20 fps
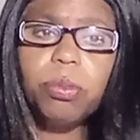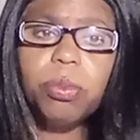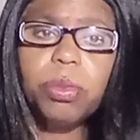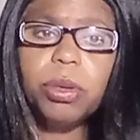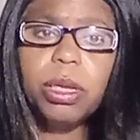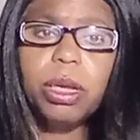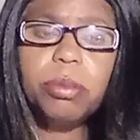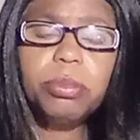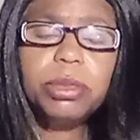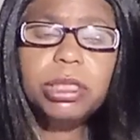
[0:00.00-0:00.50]
But
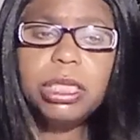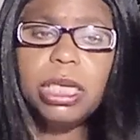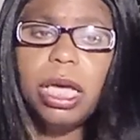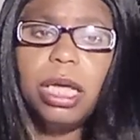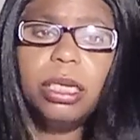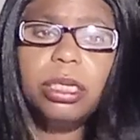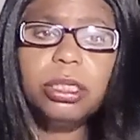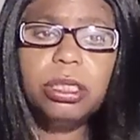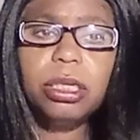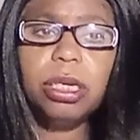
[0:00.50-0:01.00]
I'm
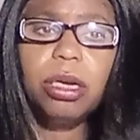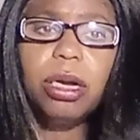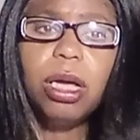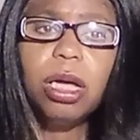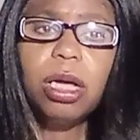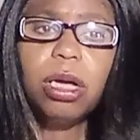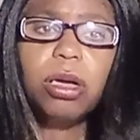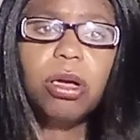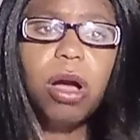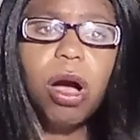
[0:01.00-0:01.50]
telling you,
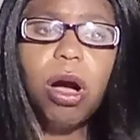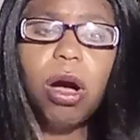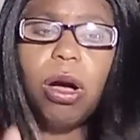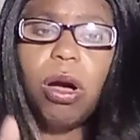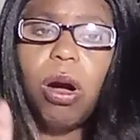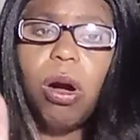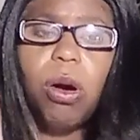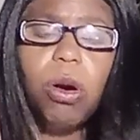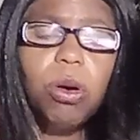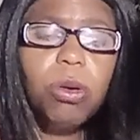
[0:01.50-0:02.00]
God
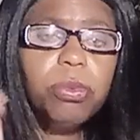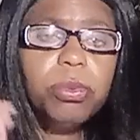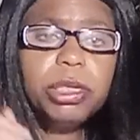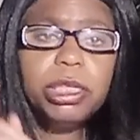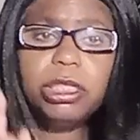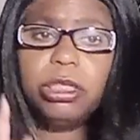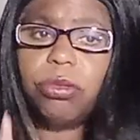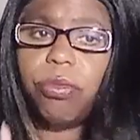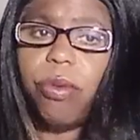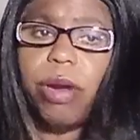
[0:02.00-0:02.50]

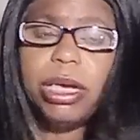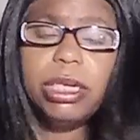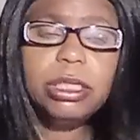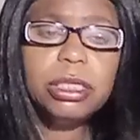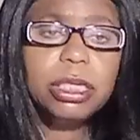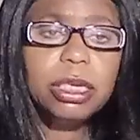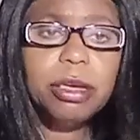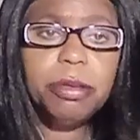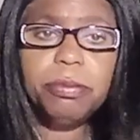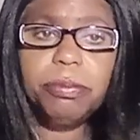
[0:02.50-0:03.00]
always right there.
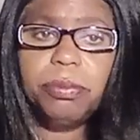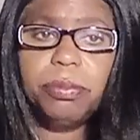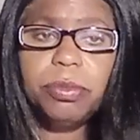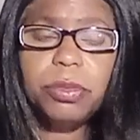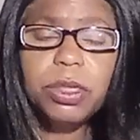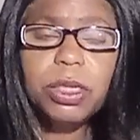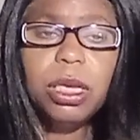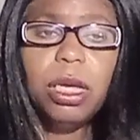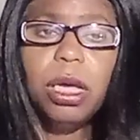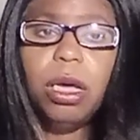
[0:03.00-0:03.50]

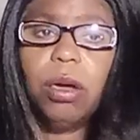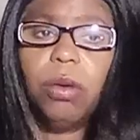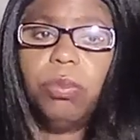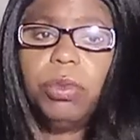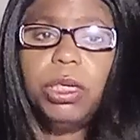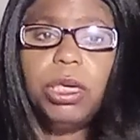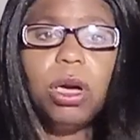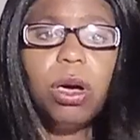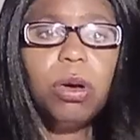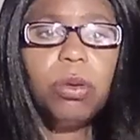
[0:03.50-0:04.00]
We
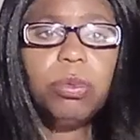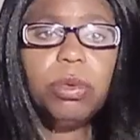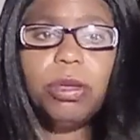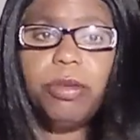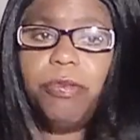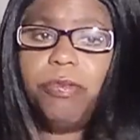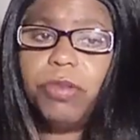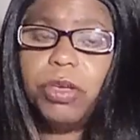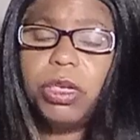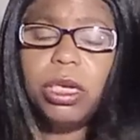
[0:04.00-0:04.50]
always
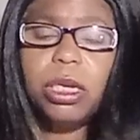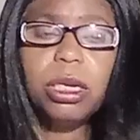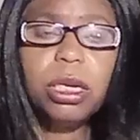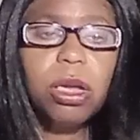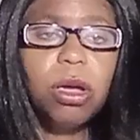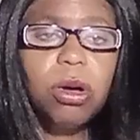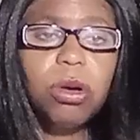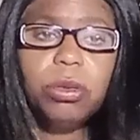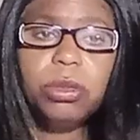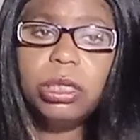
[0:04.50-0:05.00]
feel
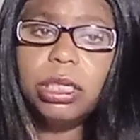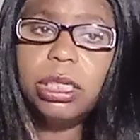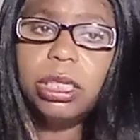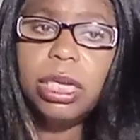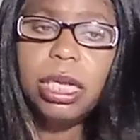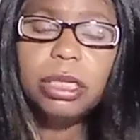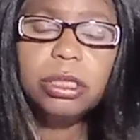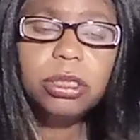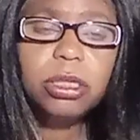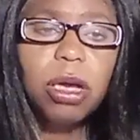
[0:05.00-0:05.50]
alone in
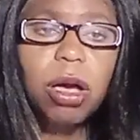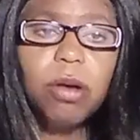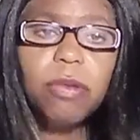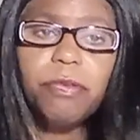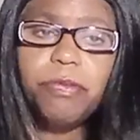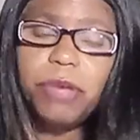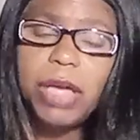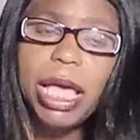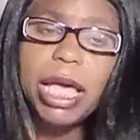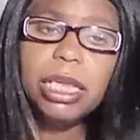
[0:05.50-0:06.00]
that dark
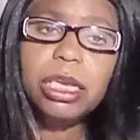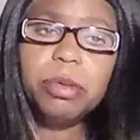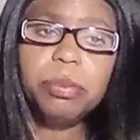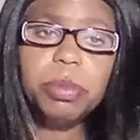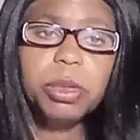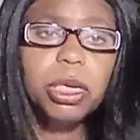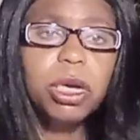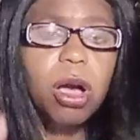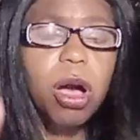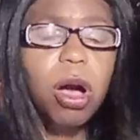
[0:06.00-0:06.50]
valley,
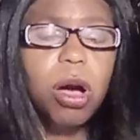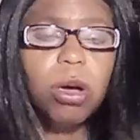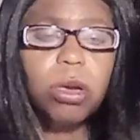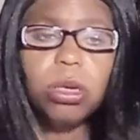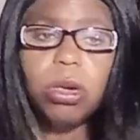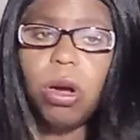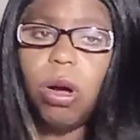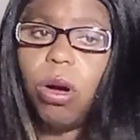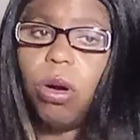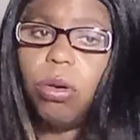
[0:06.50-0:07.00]
but God
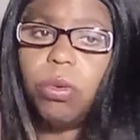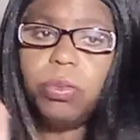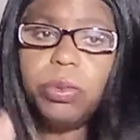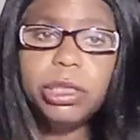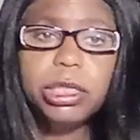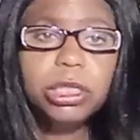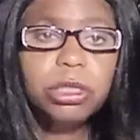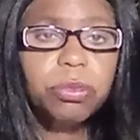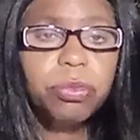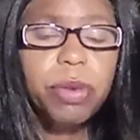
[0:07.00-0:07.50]

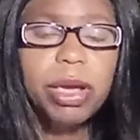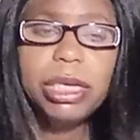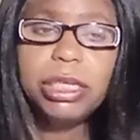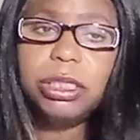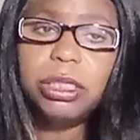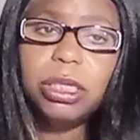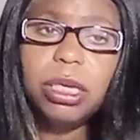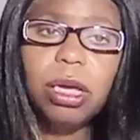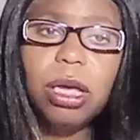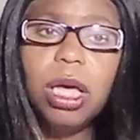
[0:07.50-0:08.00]
always right
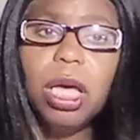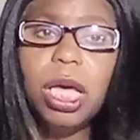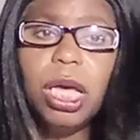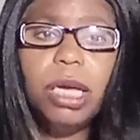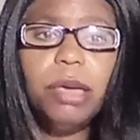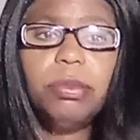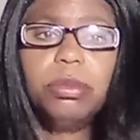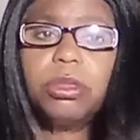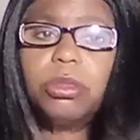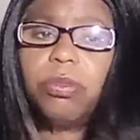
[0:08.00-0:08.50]
there. He
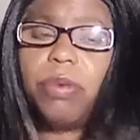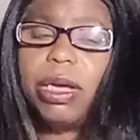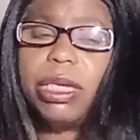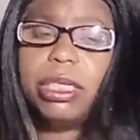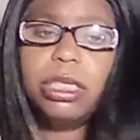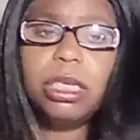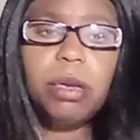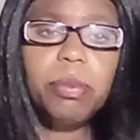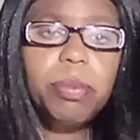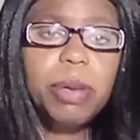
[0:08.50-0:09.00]
was right
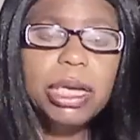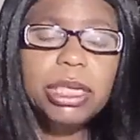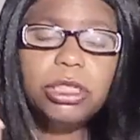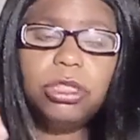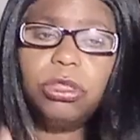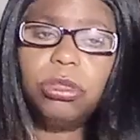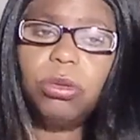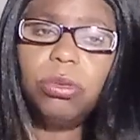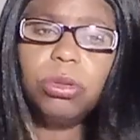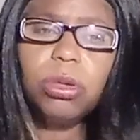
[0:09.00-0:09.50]
there by
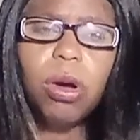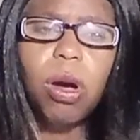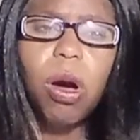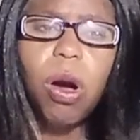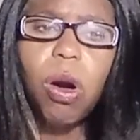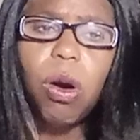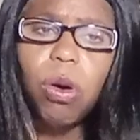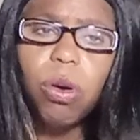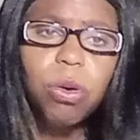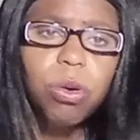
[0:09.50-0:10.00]
Joe the
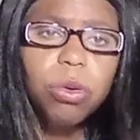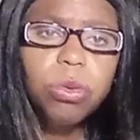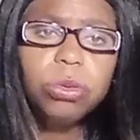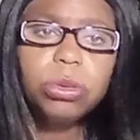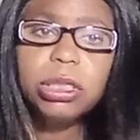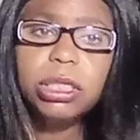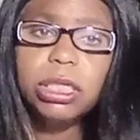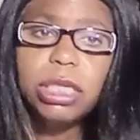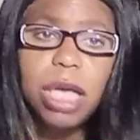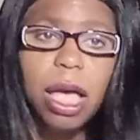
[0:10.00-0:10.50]
whole
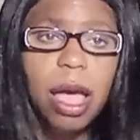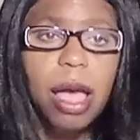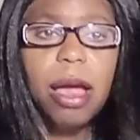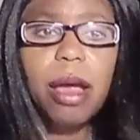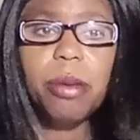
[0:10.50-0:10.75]
time.